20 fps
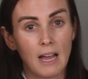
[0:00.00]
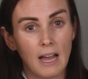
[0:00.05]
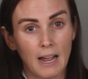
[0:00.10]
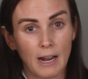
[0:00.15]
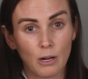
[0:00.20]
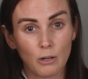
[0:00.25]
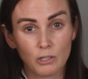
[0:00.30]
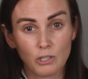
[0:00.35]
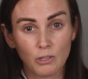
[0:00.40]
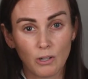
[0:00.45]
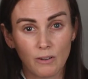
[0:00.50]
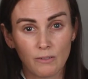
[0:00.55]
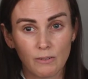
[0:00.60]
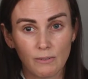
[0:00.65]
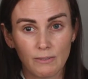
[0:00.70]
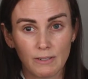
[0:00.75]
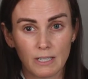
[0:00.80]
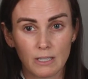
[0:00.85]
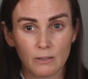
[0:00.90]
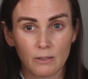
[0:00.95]
I also have a
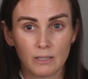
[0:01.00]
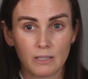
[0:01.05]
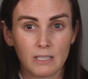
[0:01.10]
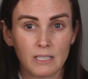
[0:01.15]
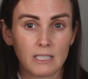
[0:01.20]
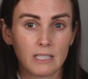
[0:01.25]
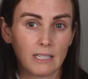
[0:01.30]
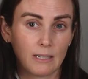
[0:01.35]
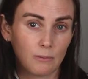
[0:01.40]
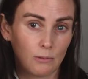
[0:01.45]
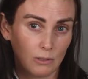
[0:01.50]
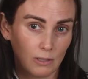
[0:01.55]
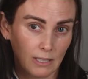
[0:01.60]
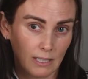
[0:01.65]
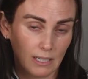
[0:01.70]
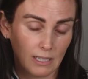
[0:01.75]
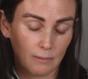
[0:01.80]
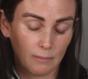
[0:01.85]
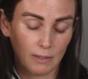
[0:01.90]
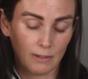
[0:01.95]
video on this. I will
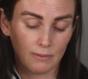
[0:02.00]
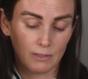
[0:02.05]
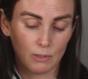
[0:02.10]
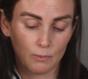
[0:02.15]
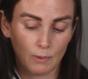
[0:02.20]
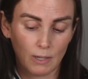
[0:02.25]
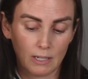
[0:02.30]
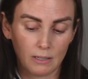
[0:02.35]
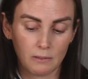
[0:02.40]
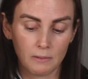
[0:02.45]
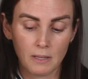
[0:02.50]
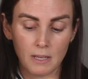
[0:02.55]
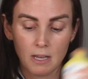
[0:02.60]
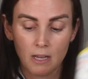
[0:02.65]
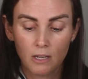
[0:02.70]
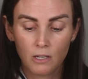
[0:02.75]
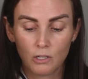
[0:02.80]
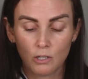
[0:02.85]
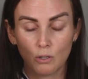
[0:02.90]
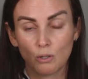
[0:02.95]
link it above as well.
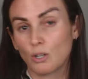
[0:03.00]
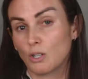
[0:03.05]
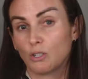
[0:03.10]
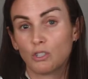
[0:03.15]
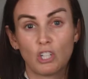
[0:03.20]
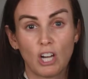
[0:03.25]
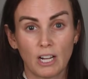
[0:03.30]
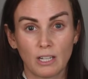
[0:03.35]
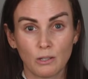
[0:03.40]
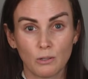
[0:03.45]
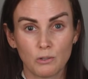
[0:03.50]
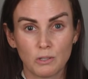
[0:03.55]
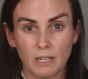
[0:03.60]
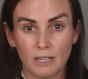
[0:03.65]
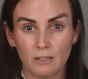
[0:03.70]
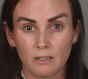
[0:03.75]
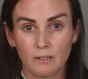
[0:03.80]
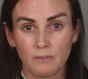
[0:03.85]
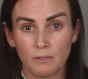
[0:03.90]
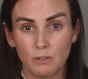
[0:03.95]
So check those
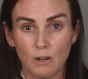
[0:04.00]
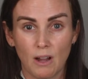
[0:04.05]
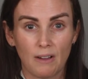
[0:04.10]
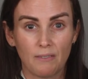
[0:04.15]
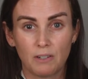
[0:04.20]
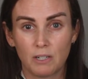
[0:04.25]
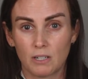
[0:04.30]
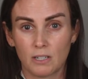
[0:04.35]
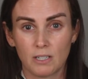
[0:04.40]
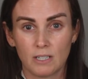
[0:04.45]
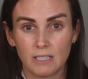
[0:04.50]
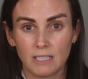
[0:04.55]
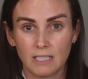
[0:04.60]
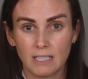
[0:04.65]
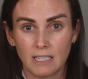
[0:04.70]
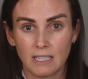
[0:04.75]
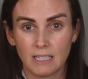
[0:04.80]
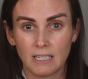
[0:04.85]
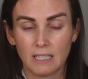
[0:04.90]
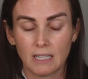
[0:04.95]
out if you haven't already
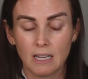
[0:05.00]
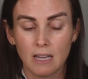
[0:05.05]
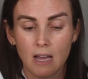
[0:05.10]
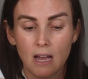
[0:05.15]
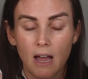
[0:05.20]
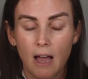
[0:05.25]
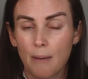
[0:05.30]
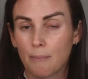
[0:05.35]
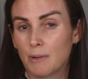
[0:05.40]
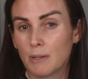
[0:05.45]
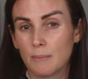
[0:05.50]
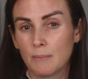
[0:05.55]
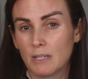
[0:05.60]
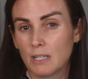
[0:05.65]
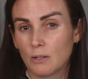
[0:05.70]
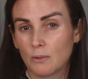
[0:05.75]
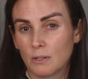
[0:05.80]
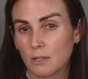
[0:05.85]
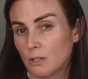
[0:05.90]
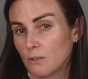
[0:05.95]
seen it. I'm gonna be
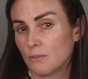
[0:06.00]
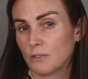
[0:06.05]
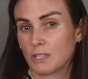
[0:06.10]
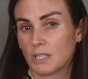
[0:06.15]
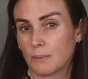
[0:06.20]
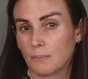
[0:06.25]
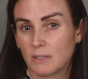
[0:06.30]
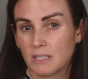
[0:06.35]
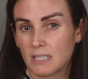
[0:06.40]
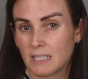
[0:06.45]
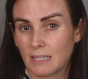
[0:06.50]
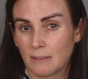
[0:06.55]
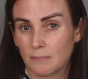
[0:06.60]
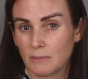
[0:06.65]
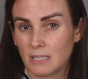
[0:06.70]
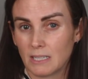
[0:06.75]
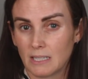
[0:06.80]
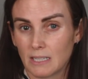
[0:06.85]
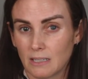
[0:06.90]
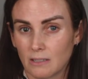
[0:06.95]
going over some of the same
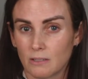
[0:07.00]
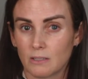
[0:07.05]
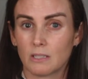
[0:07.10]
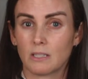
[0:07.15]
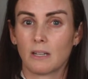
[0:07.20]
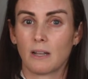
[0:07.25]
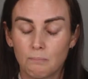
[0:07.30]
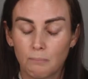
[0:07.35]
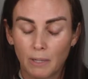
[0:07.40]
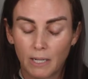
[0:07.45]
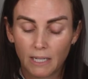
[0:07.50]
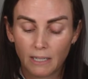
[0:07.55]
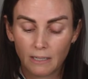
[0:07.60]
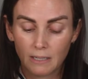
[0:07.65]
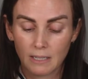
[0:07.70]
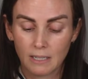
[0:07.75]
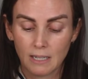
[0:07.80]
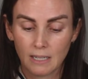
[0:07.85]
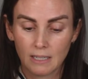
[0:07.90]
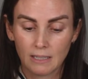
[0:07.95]
details, but
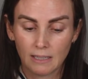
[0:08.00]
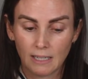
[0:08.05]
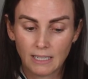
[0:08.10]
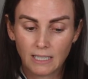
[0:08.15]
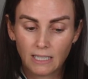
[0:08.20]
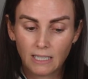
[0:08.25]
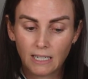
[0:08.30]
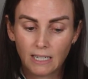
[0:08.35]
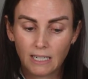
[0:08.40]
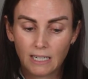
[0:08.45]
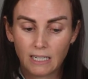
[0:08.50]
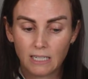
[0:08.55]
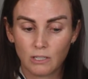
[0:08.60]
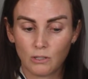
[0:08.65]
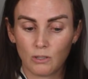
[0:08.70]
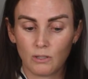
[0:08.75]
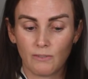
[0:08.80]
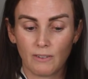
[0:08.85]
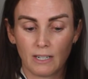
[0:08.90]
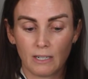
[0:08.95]
let's get
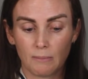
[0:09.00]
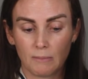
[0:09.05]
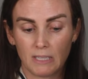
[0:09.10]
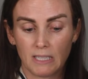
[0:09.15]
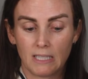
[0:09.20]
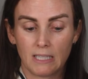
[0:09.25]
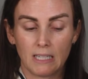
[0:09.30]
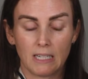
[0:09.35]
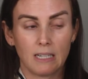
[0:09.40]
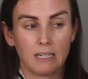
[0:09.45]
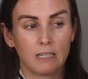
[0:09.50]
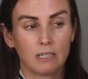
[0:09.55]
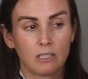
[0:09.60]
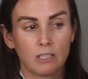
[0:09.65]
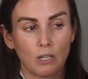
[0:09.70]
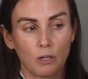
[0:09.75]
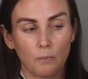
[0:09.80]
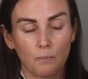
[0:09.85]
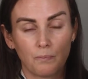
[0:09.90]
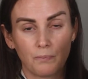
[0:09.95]
into the vitamin C.
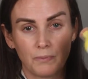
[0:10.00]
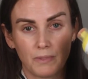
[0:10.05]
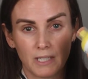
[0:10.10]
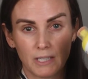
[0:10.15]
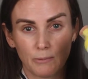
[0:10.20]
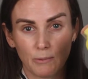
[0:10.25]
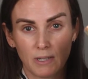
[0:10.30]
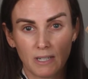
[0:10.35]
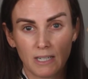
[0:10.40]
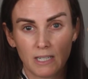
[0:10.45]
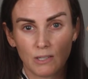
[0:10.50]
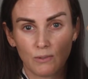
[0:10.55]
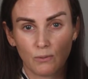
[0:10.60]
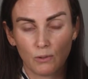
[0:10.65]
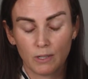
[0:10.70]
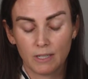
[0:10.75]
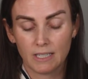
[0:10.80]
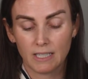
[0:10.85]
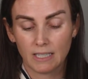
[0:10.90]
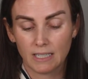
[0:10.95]
So this one is
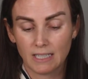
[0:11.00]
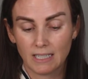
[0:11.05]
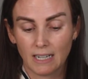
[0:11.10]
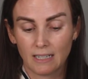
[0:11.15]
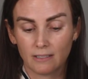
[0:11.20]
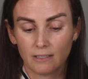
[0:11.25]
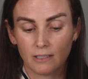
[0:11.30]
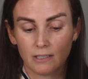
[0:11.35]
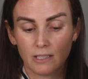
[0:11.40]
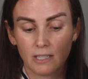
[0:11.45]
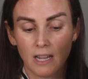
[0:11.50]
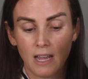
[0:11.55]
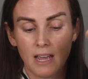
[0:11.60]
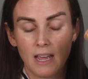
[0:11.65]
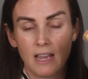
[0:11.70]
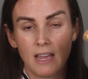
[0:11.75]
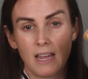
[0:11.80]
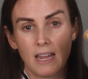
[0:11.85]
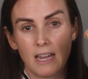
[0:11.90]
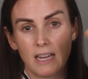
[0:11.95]
$46.
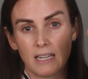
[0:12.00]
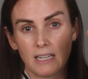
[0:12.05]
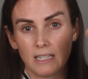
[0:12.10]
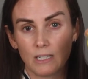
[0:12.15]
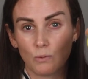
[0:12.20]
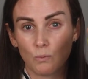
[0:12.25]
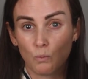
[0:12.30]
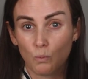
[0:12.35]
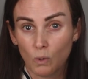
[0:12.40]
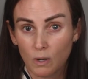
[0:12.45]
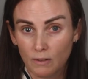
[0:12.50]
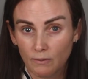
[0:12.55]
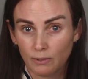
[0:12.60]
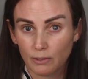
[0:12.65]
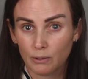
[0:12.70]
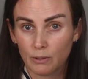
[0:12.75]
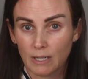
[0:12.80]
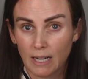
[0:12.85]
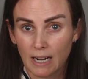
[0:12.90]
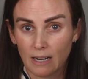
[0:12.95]
It is 1
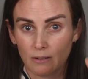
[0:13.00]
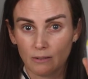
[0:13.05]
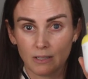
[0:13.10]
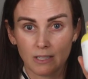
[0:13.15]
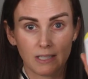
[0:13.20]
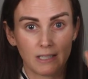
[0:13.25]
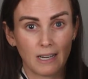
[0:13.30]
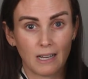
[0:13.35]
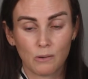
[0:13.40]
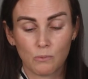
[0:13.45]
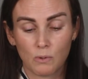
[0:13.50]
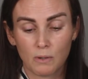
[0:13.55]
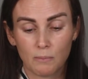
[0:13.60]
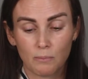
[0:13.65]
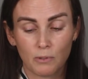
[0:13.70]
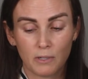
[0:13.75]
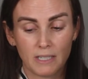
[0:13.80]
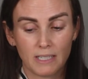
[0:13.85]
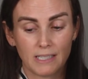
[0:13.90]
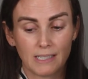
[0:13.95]
fluid ounce, not
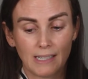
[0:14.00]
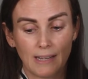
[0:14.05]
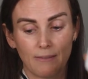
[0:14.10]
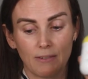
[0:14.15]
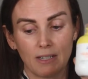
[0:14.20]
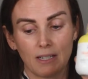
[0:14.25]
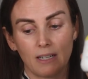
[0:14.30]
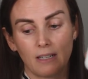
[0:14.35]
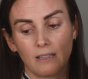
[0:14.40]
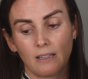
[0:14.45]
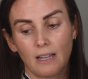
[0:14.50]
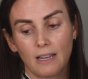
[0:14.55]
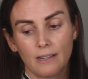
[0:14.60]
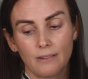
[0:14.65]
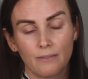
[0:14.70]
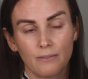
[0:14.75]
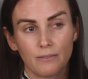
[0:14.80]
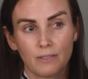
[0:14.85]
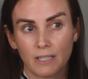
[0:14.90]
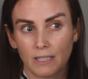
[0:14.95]
1.7. A lot
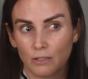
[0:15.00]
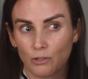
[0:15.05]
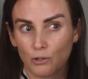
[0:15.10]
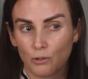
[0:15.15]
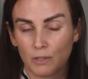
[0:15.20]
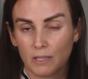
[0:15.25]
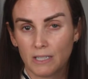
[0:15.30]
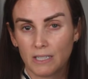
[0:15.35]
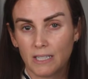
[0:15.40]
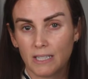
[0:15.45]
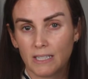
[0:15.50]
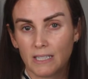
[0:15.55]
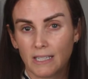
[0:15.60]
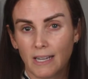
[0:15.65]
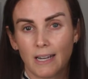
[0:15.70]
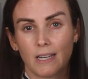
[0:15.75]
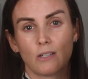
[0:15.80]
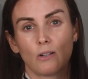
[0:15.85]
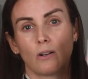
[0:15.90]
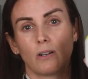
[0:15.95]
of sunscreens these
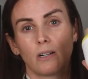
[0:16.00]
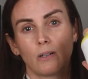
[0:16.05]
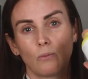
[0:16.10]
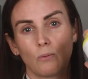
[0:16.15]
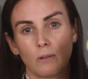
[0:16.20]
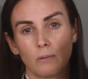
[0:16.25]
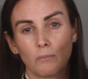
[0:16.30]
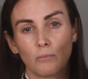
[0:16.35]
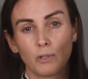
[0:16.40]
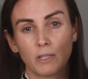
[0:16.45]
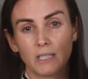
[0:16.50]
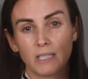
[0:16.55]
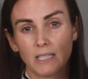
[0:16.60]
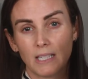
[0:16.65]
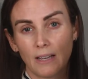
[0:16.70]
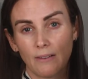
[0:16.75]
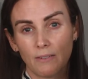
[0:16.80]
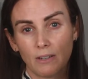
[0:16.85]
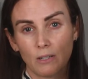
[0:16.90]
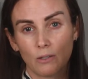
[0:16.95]
days are
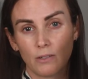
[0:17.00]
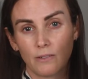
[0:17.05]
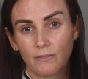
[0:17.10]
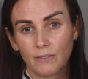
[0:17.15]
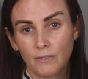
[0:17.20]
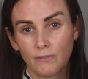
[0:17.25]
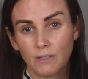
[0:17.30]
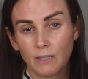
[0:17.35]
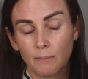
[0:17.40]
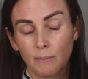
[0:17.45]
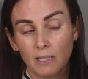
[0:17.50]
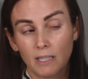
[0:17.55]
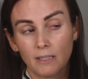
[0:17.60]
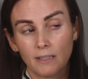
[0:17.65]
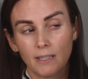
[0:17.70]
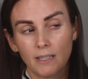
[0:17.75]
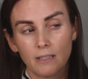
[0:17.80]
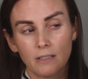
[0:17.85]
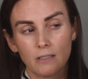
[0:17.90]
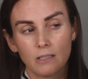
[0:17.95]
1.7 or 50
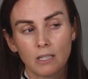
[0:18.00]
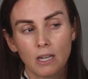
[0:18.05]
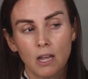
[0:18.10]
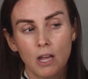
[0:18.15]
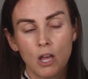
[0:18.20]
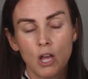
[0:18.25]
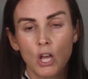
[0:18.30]
milliliters.